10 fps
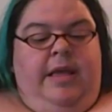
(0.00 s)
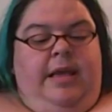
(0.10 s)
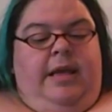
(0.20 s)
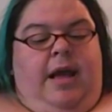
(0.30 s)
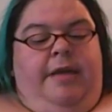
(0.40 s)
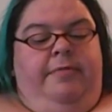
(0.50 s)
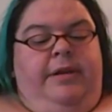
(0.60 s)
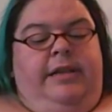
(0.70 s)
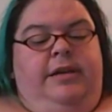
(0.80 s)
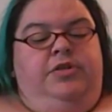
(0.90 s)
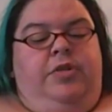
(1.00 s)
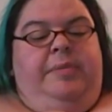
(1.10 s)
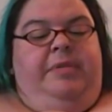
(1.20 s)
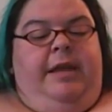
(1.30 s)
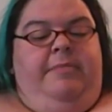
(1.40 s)
So
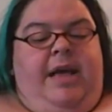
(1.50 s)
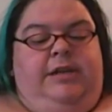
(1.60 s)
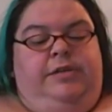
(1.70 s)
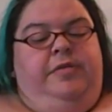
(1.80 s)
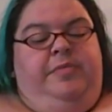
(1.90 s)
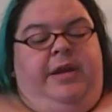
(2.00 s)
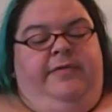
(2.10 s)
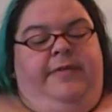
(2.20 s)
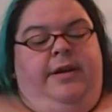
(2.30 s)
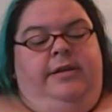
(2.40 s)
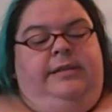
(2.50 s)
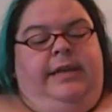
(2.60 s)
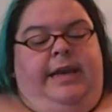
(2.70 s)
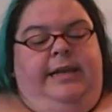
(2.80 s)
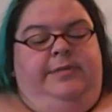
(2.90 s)
I really enjoy playing Magic
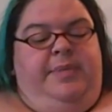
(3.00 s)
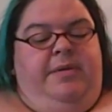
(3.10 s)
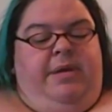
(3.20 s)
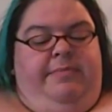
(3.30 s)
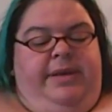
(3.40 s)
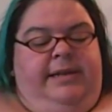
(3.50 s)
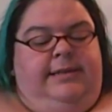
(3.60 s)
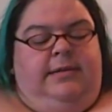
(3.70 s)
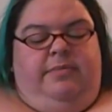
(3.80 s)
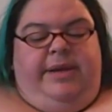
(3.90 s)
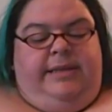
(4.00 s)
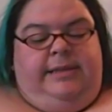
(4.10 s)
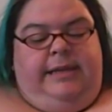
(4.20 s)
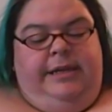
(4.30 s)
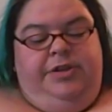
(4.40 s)
with my fiance. He's been my
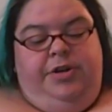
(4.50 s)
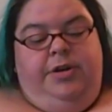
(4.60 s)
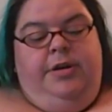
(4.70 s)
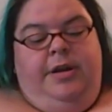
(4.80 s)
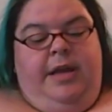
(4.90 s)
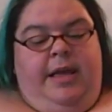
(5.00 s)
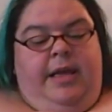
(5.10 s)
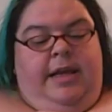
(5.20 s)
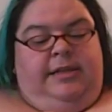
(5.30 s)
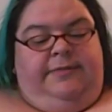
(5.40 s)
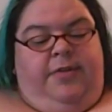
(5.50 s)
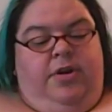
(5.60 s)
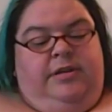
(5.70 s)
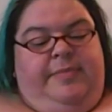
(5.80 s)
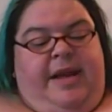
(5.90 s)
biggest and best teacher
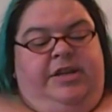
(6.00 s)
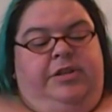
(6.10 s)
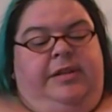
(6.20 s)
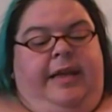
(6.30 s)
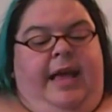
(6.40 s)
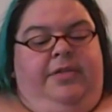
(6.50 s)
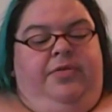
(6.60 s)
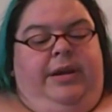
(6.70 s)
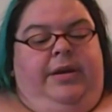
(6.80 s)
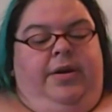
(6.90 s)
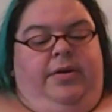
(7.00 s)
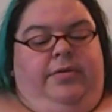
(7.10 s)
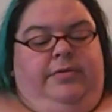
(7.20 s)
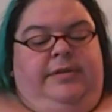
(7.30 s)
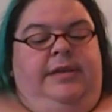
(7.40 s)
as far as Magic the
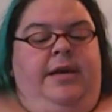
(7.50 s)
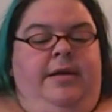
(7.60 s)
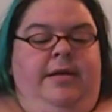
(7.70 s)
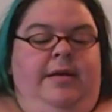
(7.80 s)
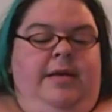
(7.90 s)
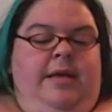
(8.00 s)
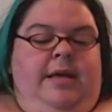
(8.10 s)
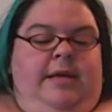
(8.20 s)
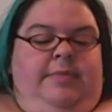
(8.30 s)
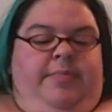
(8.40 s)
Gathering goes.